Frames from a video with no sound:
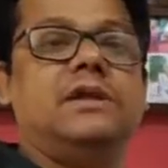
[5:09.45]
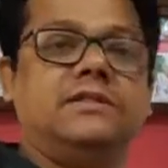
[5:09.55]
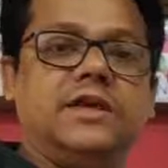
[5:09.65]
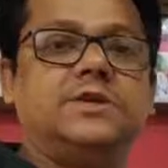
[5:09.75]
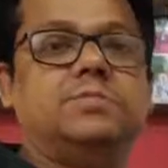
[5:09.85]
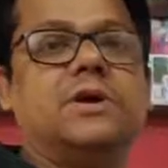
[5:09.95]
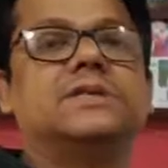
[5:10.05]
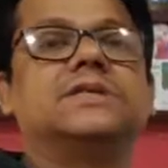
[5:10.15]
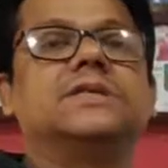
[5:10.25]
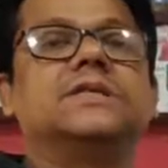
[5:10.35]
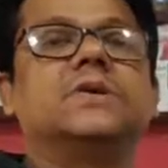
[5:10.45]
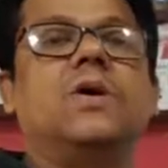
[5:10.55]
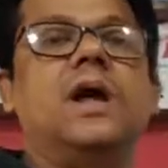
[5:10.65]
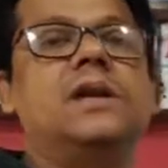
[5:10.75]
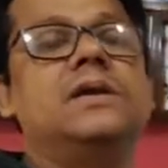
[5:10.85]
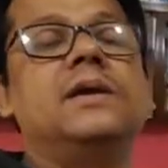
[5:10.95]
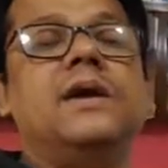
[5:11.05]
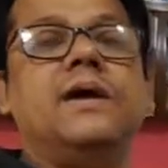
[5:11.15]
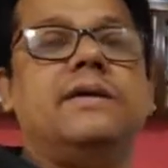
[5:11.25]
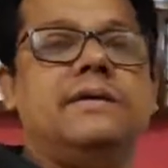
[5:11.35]
This process is called
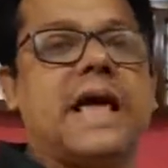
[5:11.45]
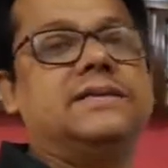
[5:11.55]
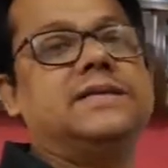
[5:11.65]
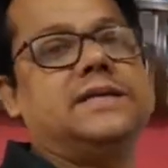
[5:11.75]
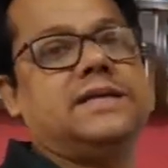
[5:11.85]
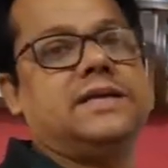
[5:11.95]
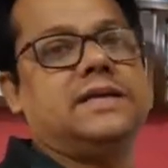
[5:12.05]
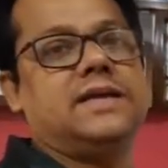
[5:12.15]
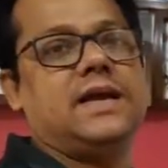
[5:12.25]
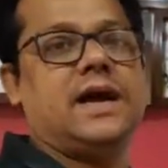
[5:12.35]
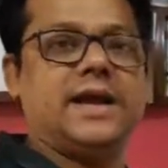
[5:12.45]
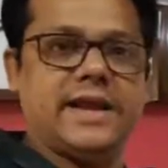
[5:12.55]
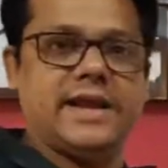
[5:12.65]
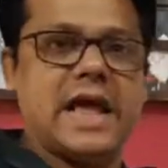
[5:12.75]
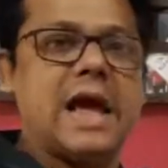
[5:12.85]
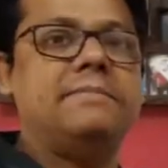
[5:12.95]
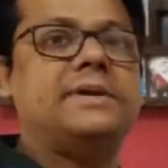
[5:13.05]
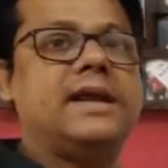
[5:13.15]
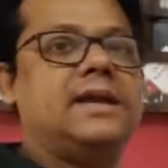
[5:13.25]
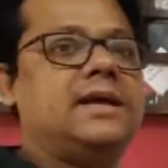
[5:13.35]
rancidity. Again I am
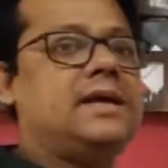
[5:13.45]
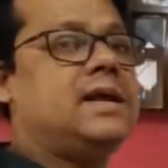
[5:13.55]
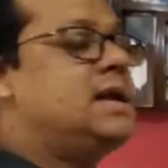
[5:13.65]
telling,